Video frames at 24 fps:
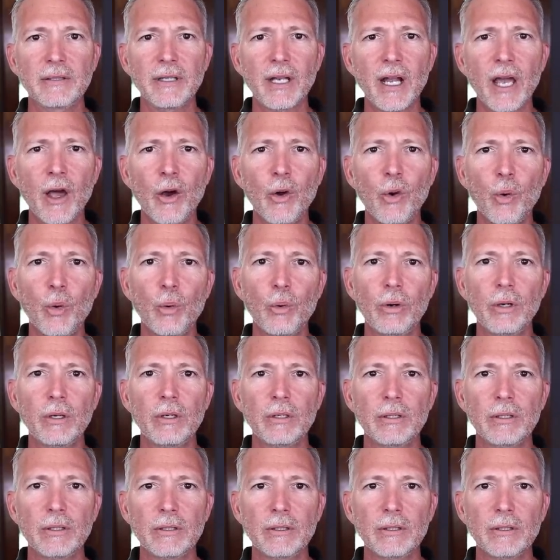No.
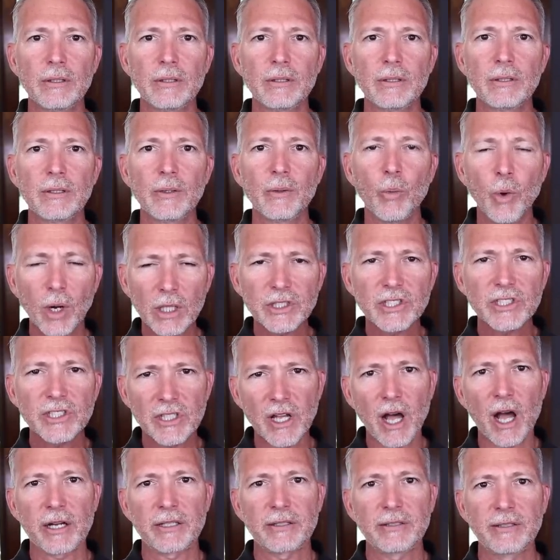What
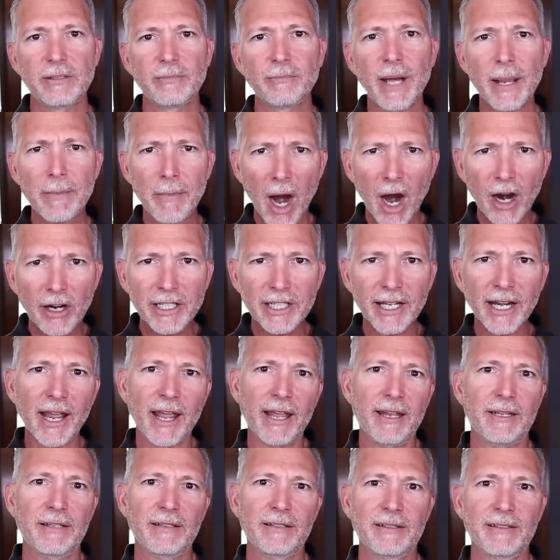sucked? My
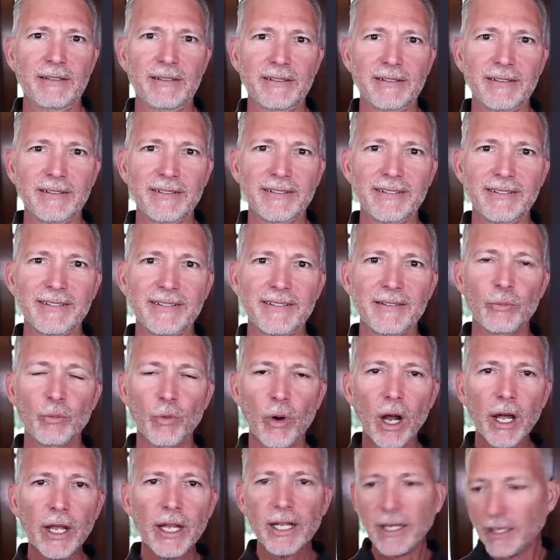marketing,
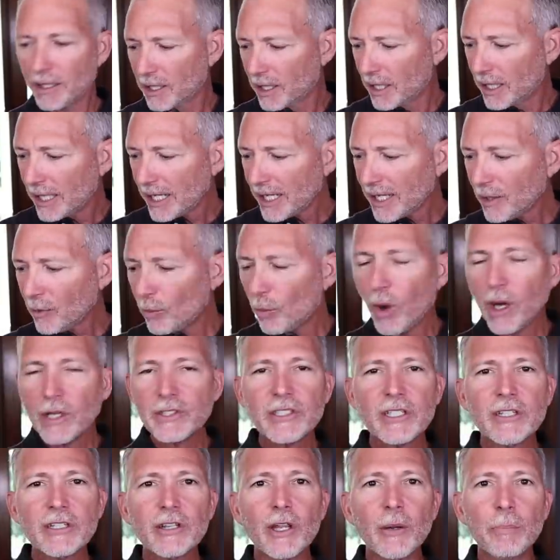right? It
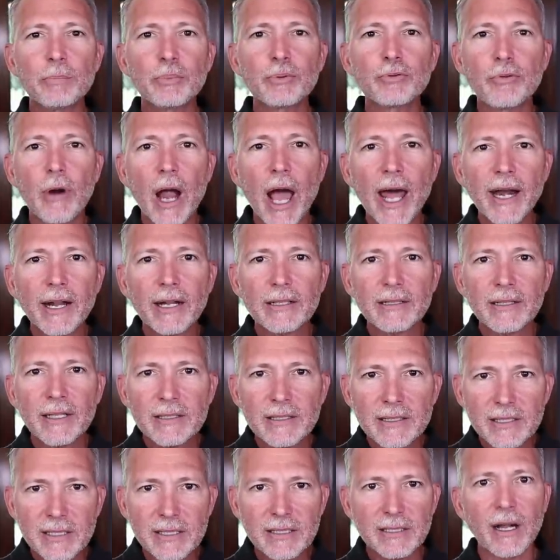wasn't the product
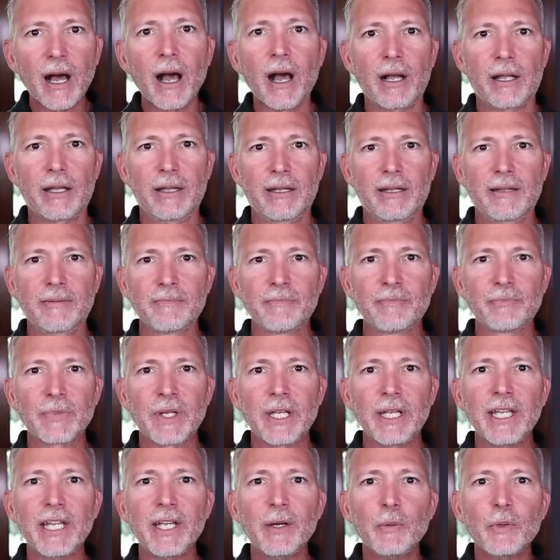that stunk.
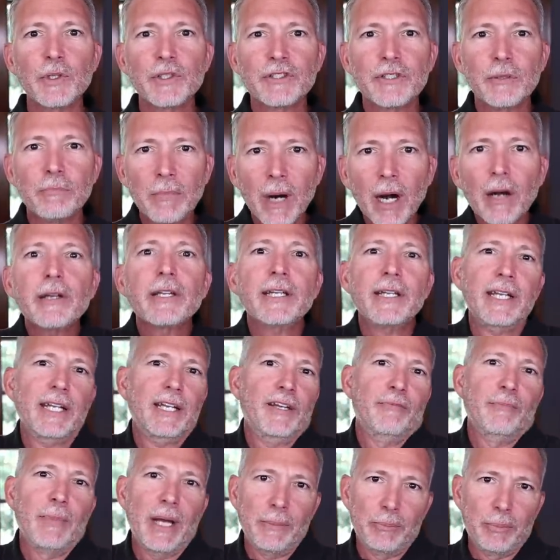It was the marketing
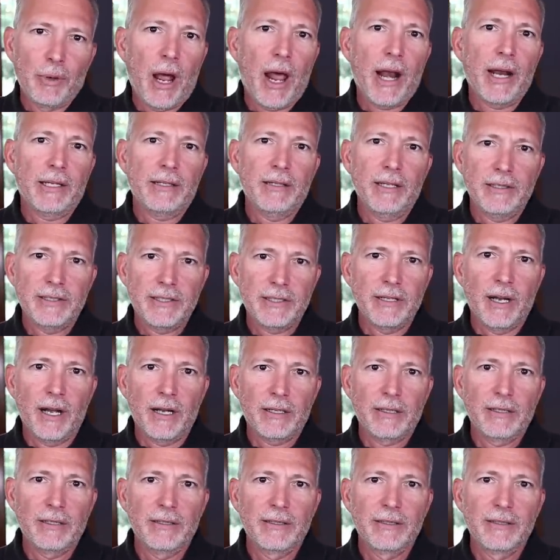of my product that stunk.
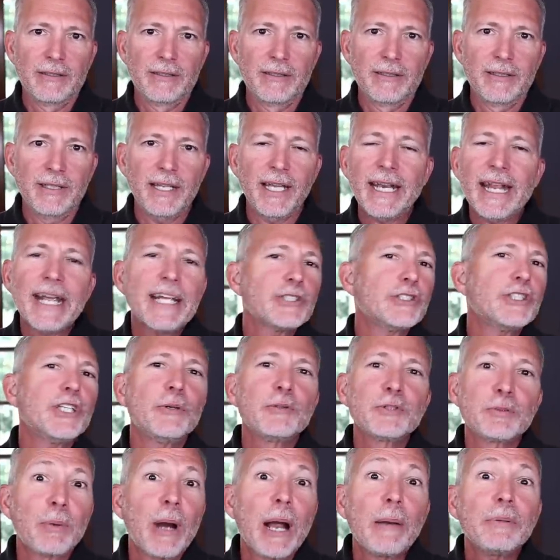And actually, it
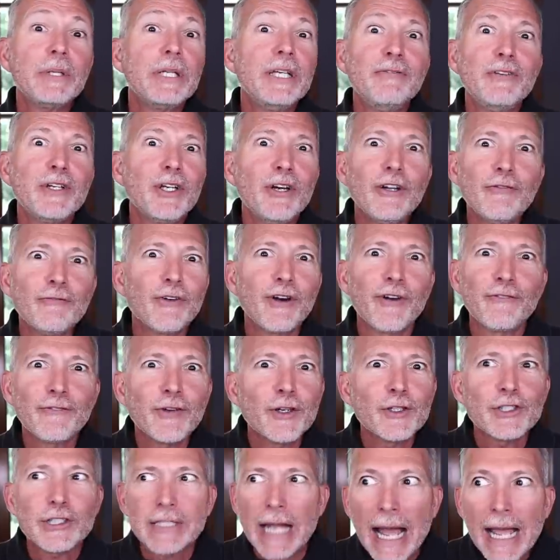was probably even good for a
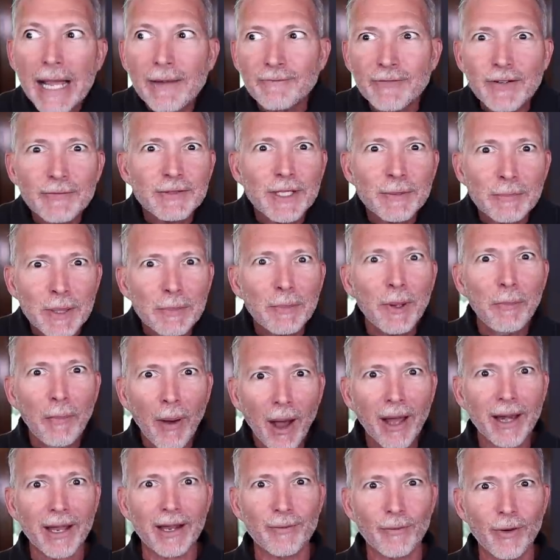first time. fifty people
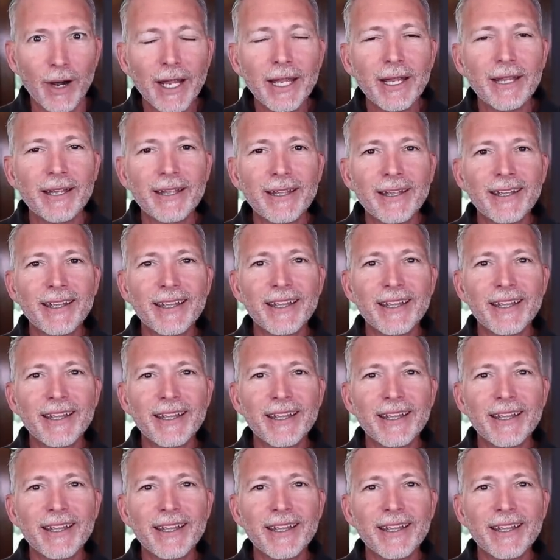bought it, right?